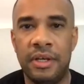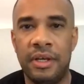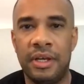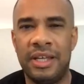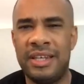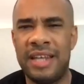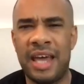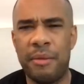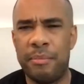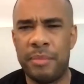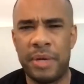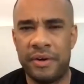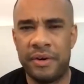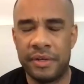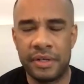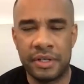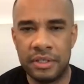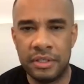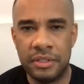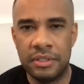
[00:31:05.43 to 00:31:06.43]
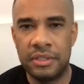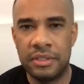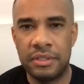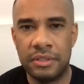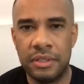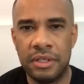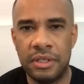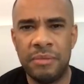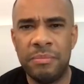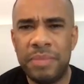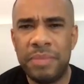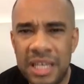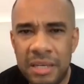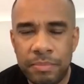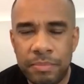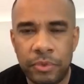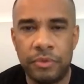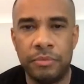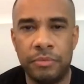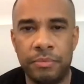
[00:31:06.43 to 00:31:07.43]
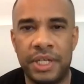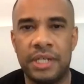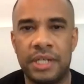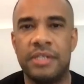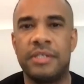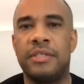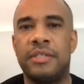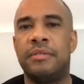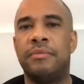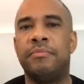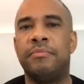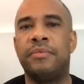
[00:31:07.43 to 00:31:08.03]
and not Americans, and people, because